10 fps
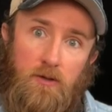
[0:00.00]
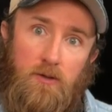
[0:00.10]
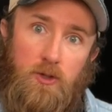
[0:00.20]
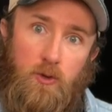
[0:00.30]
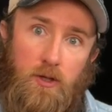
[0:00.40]

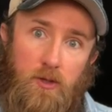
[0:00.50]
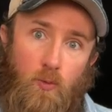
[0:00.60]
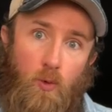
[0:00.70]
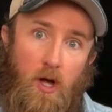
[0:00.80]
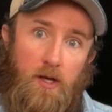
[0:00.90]
string
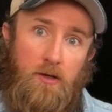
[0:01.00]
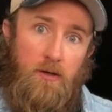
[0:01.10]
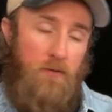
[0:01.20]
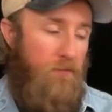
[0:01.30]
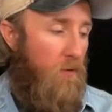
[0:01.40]
1,
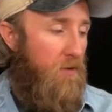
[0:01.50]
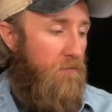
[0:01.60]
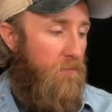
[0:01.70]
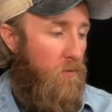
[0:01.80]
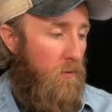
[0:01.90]
fret
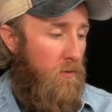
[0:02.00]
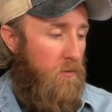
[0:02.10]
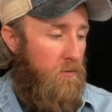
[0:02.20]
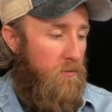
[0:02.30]
4,